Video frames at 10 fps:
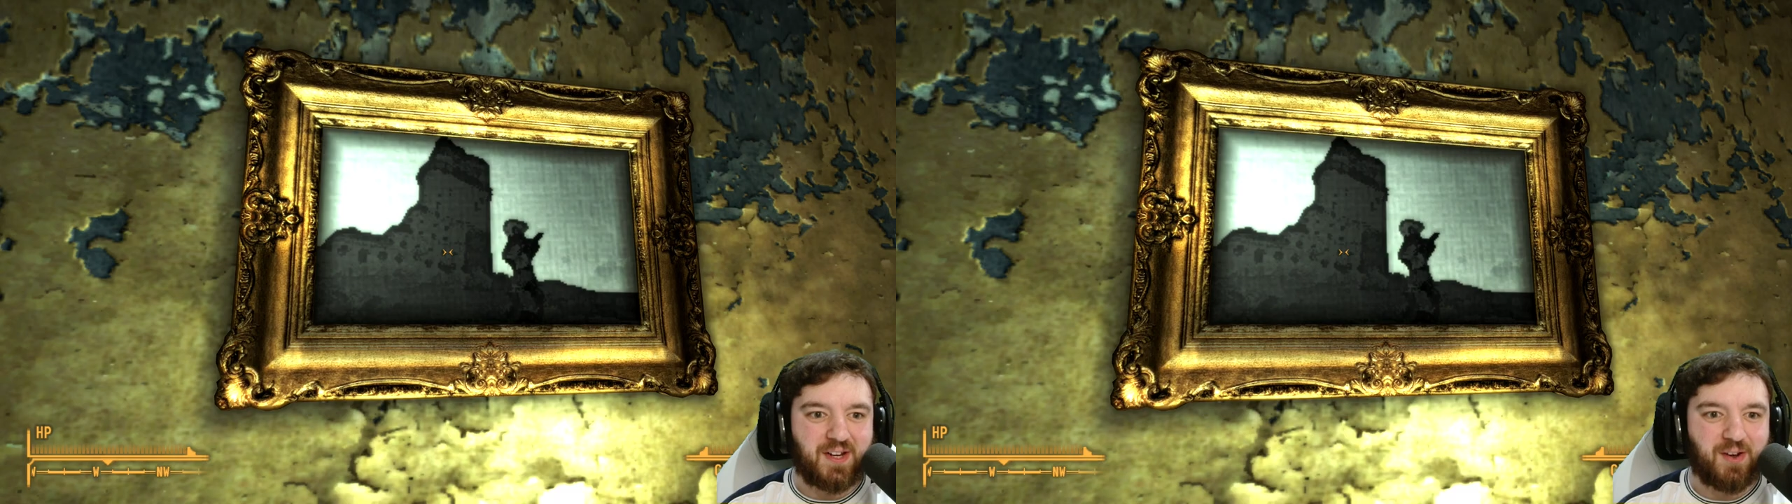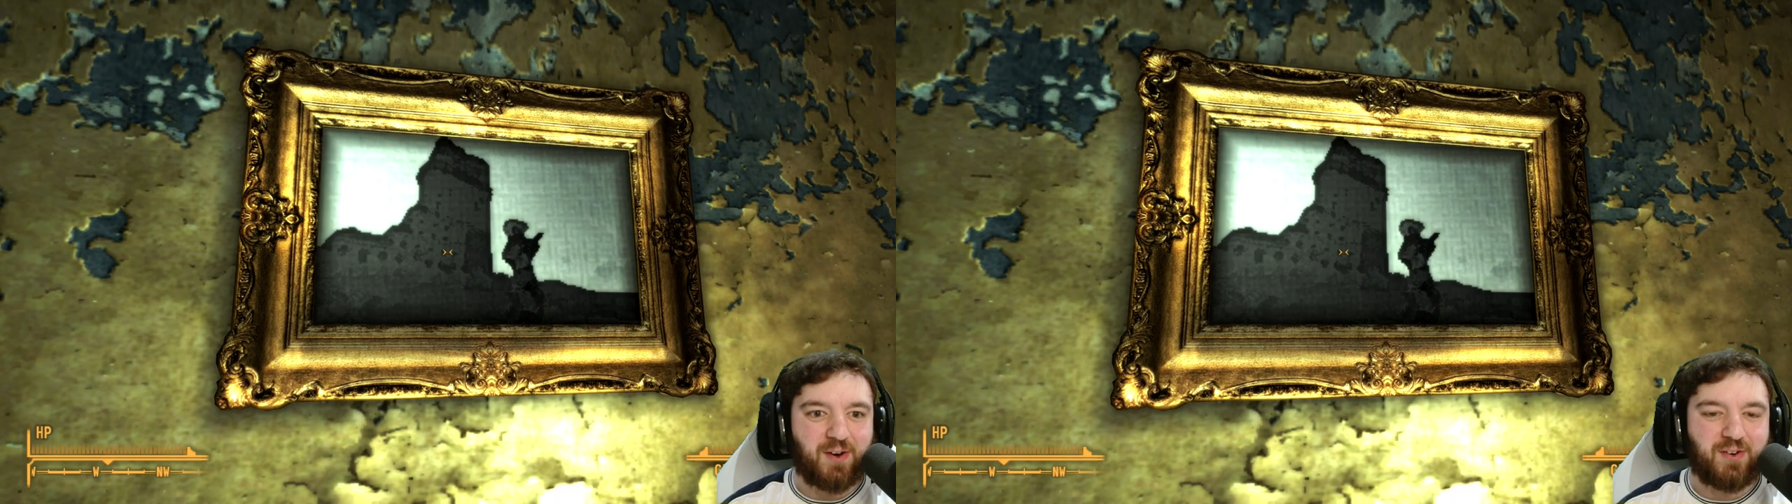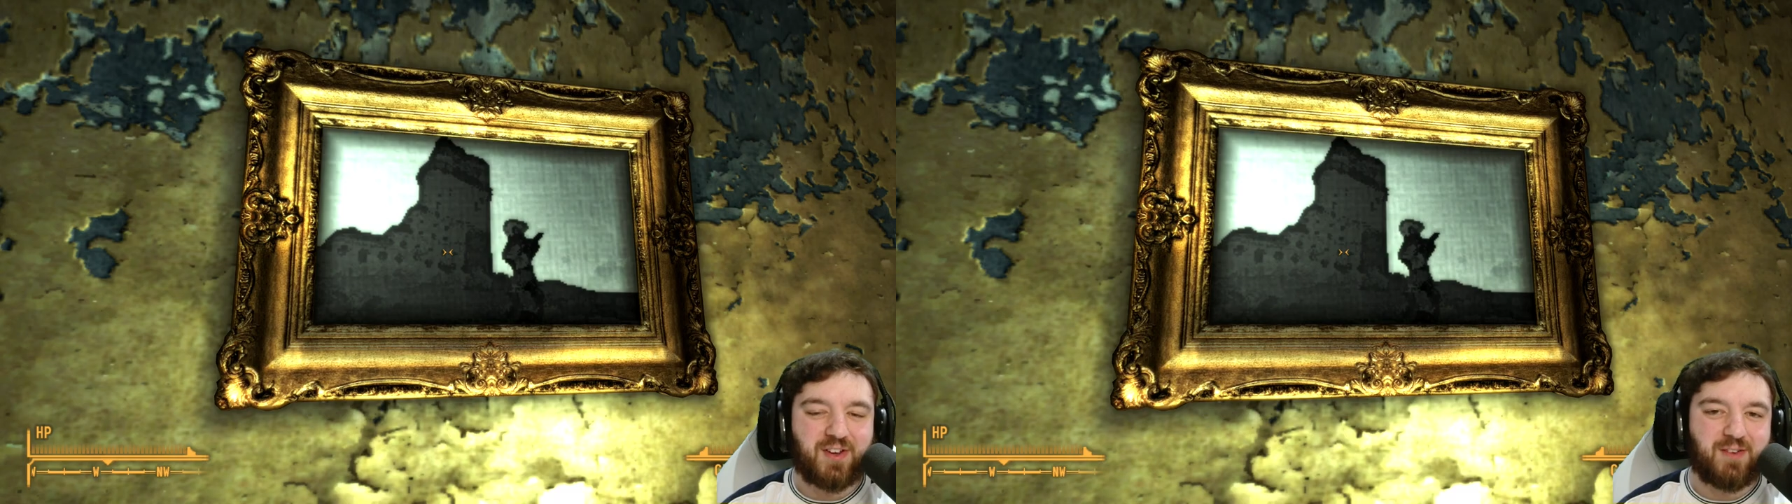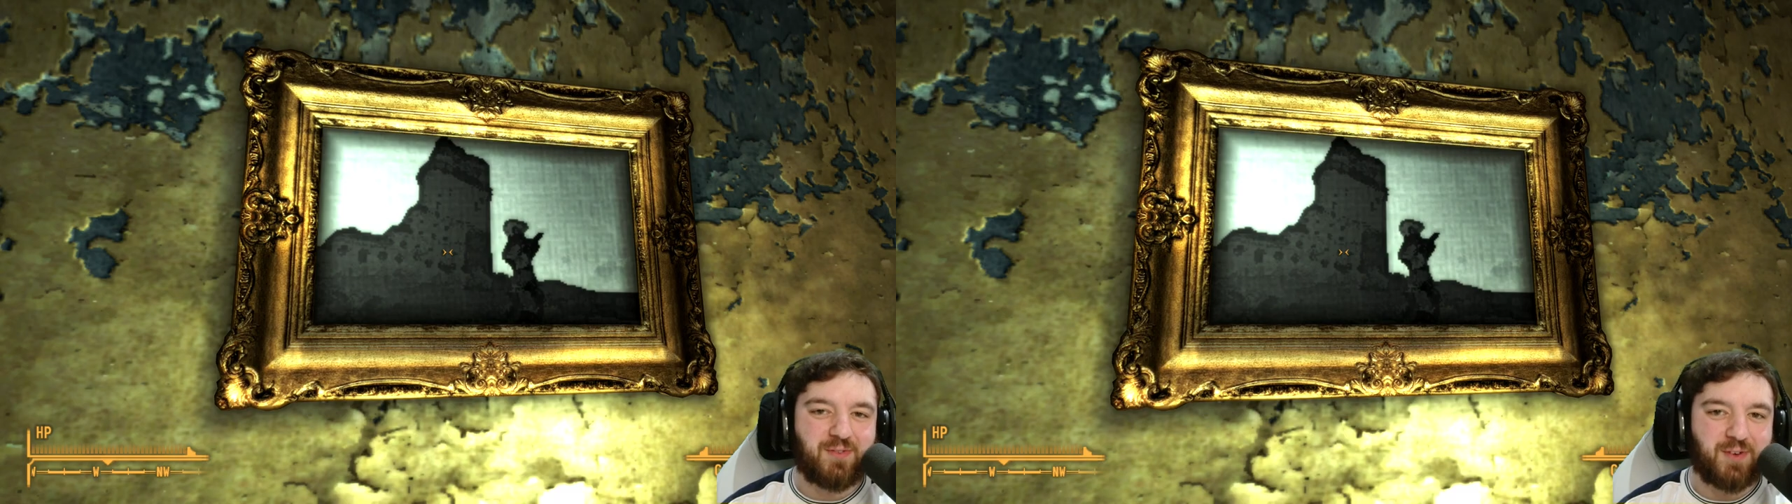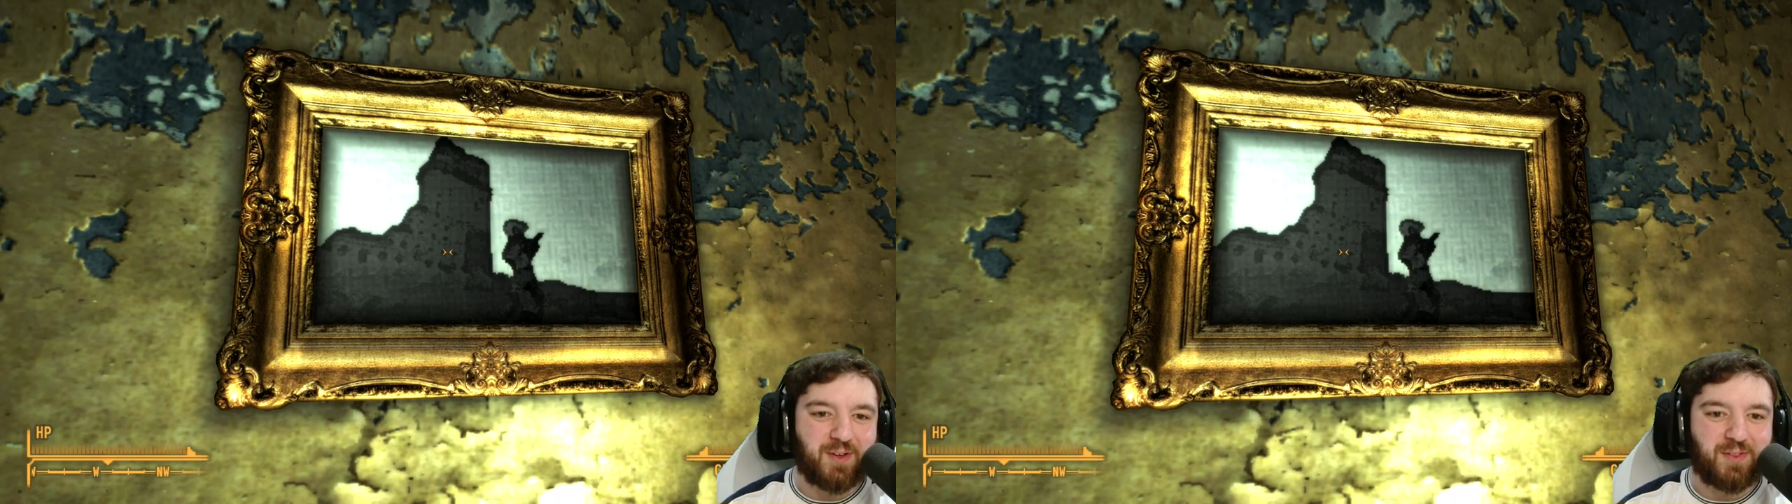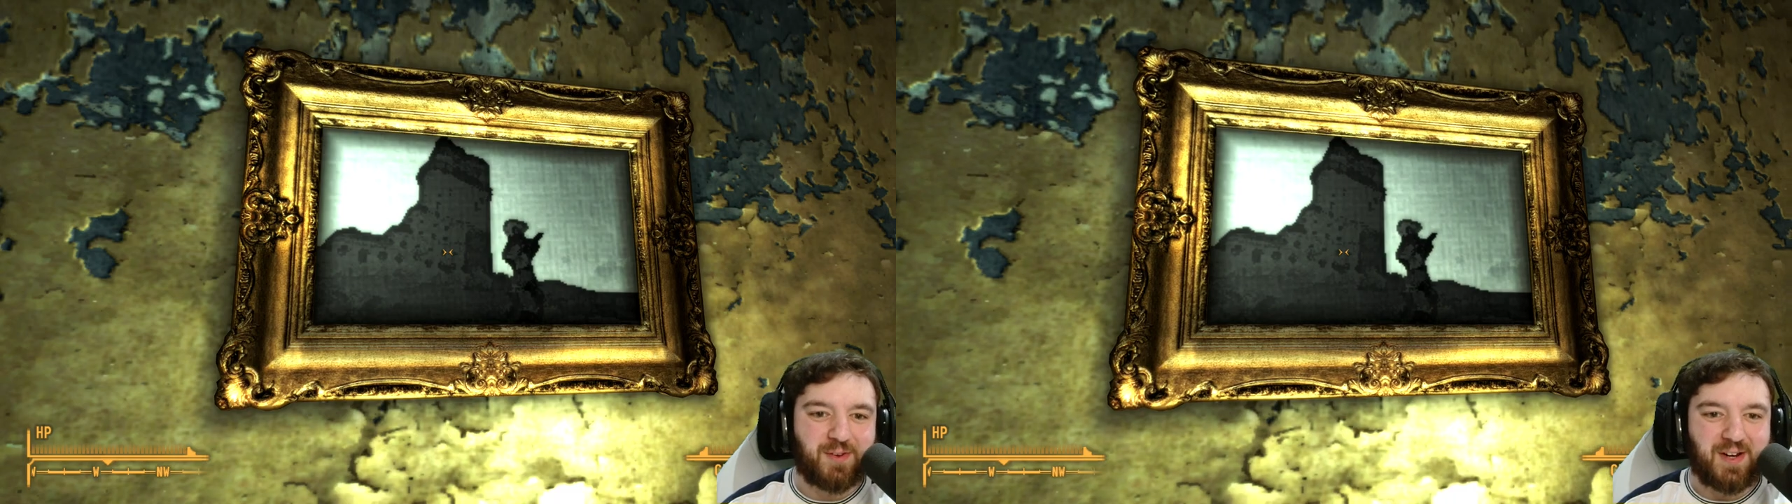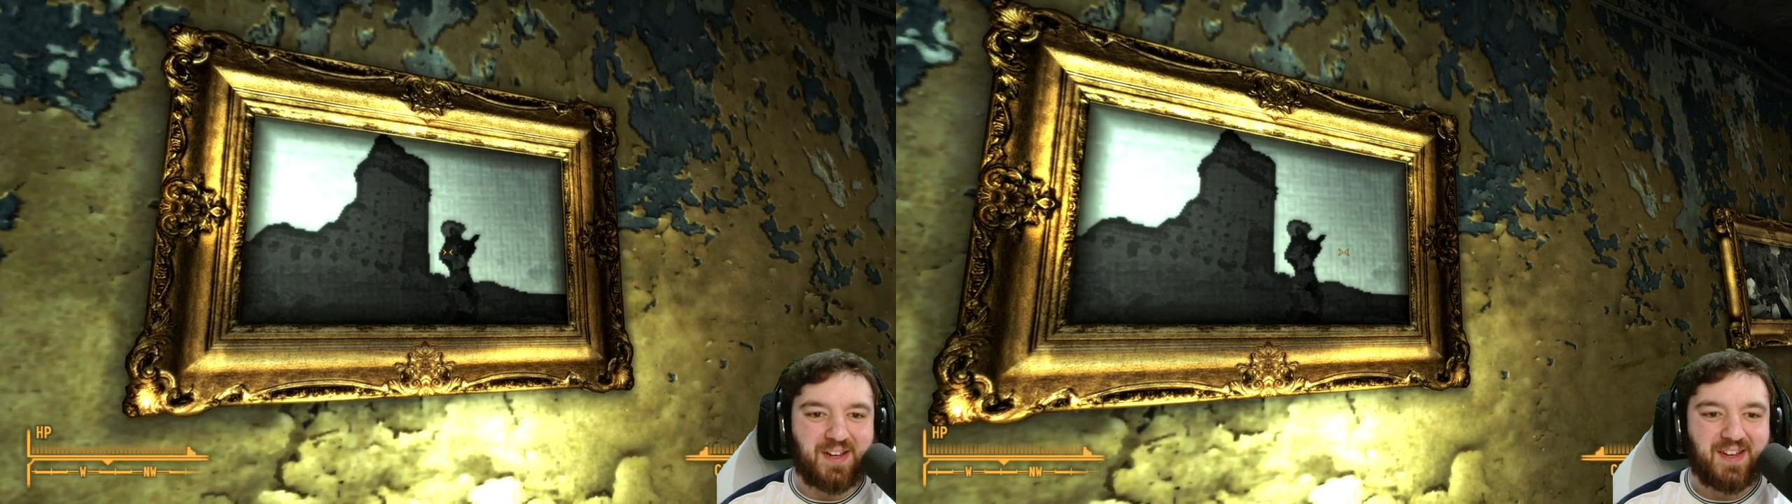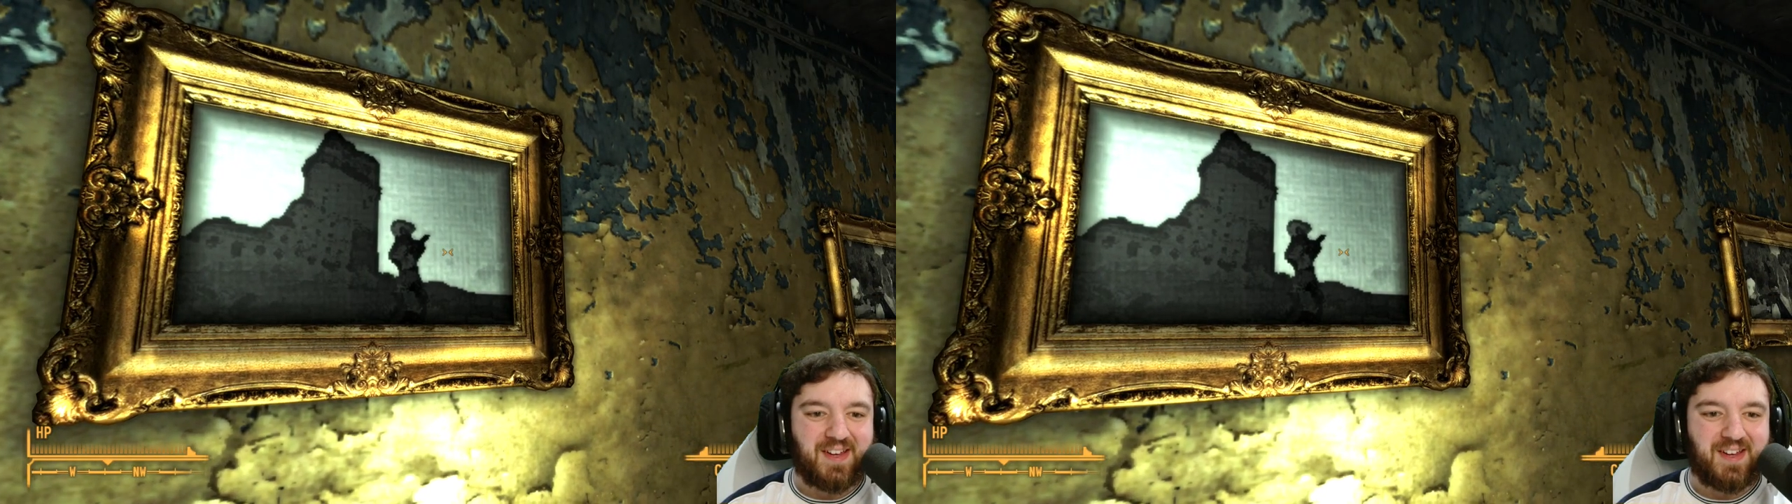Towers in Fallout 3.